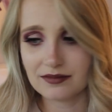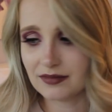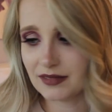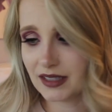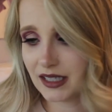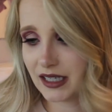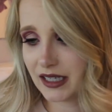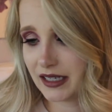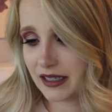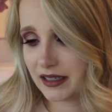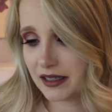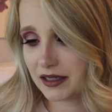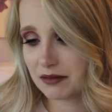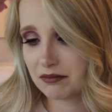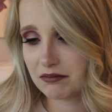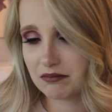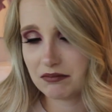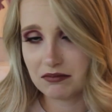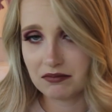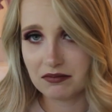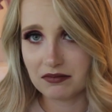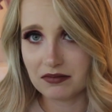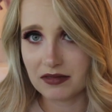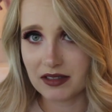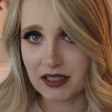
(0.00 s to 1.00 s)
like,
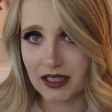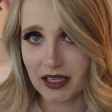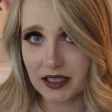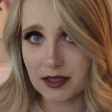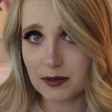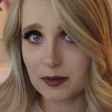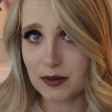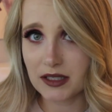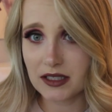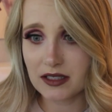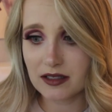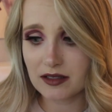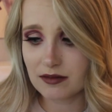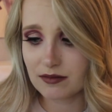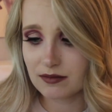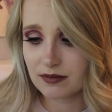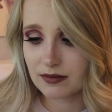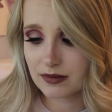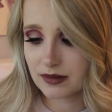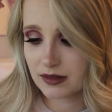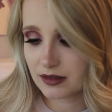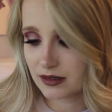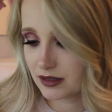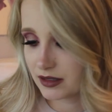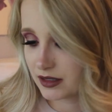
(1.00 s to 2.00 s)
yes please.
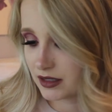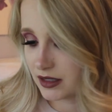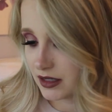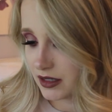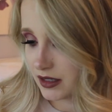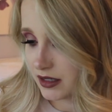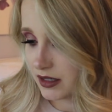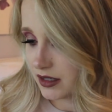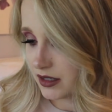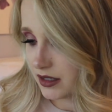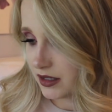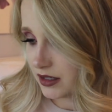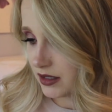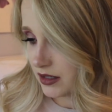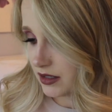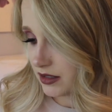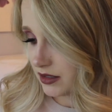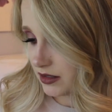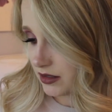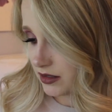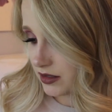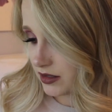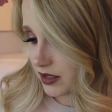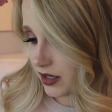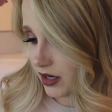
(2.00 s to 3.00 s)

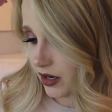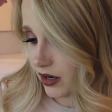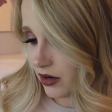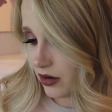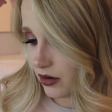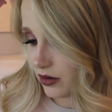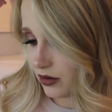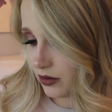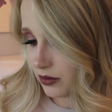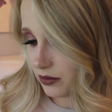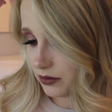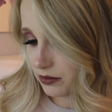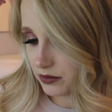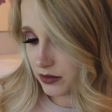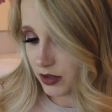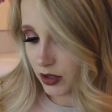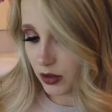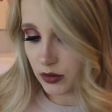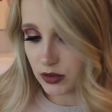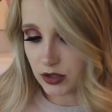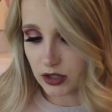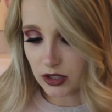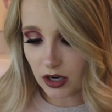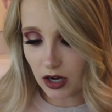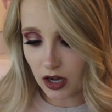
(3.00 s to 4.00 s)
So
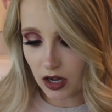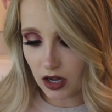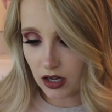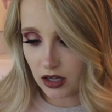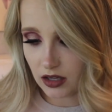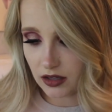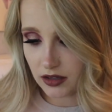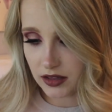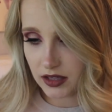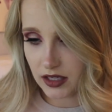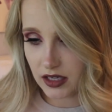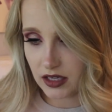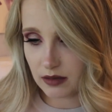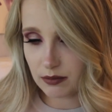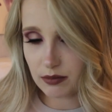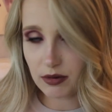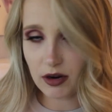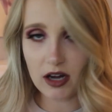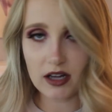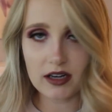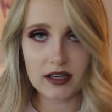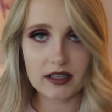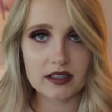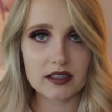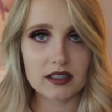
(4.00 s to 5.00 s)
those are all the
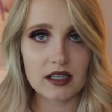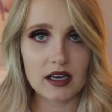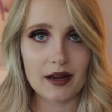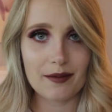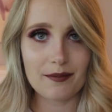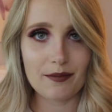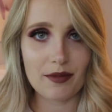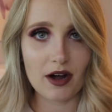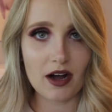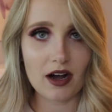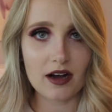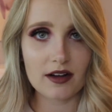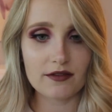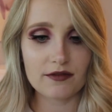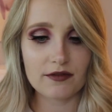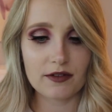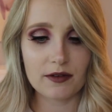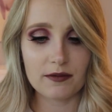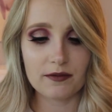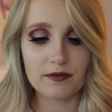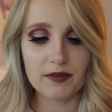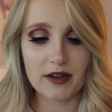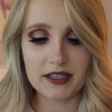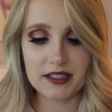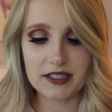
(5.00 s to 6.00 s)
products that I bought
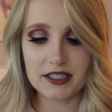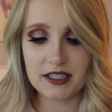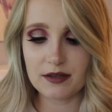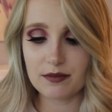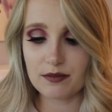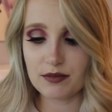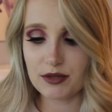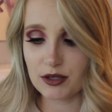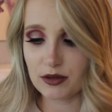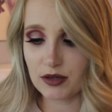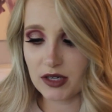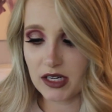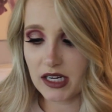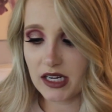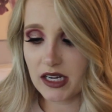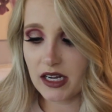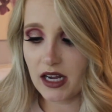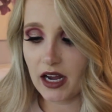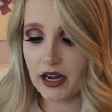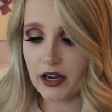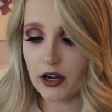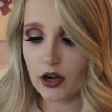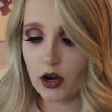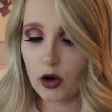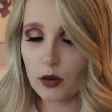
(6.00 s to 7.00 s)
from Fenty Beauty.
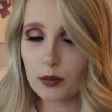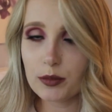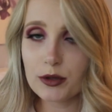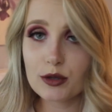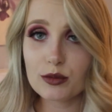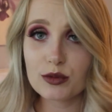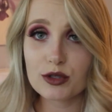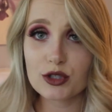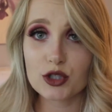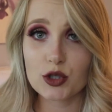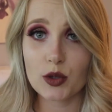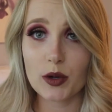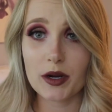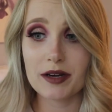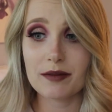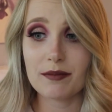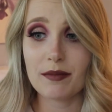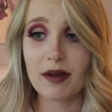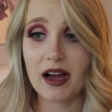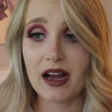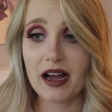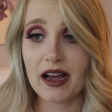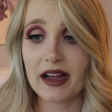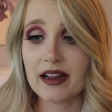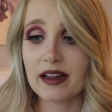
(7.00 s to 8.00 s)
I hope you enjoyed
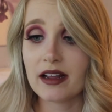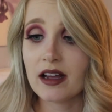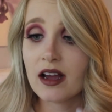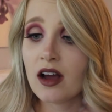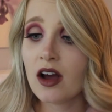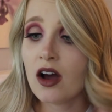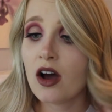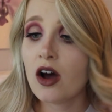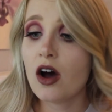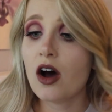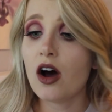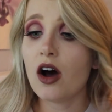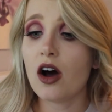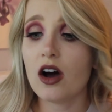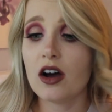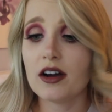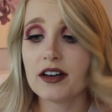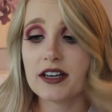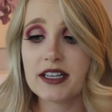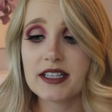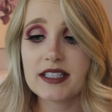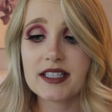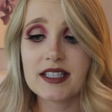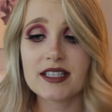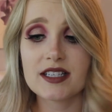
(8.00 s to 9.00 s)
my
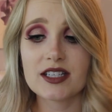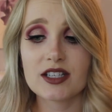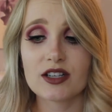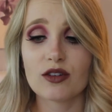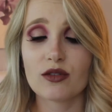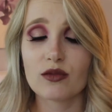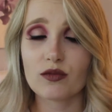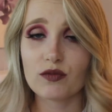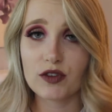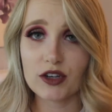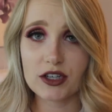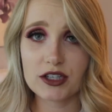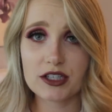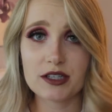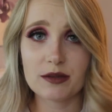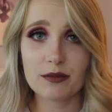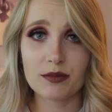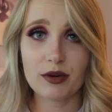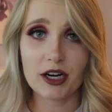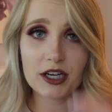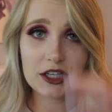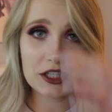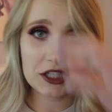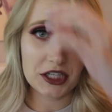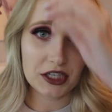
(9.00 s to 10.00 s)
honest first
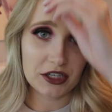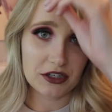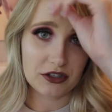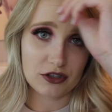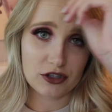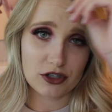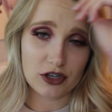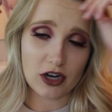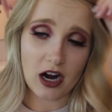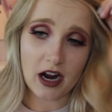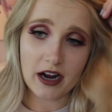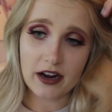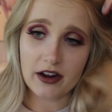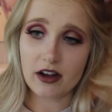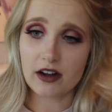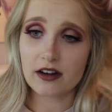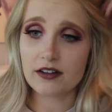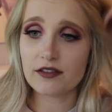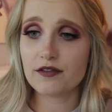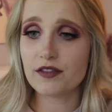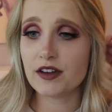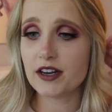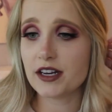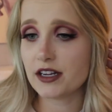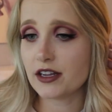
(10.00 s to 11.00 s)
impression try
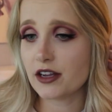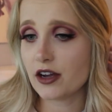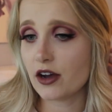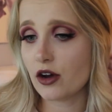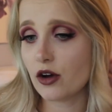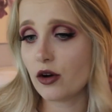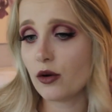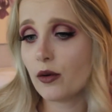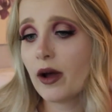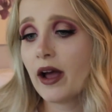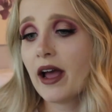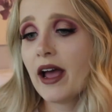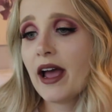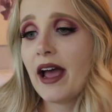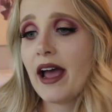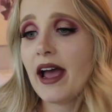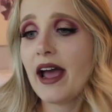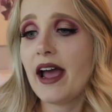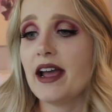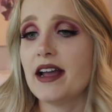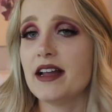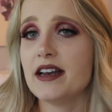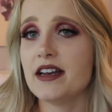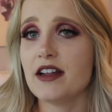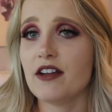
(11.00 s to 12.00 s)
on video.
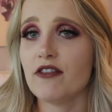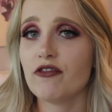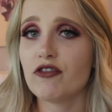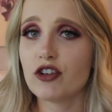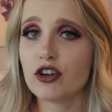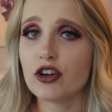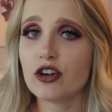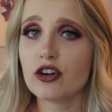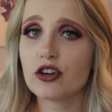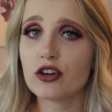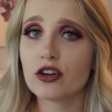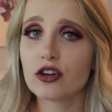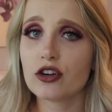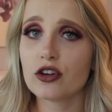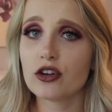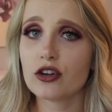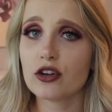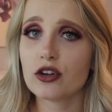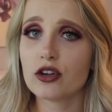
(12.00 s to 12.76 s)
And if you're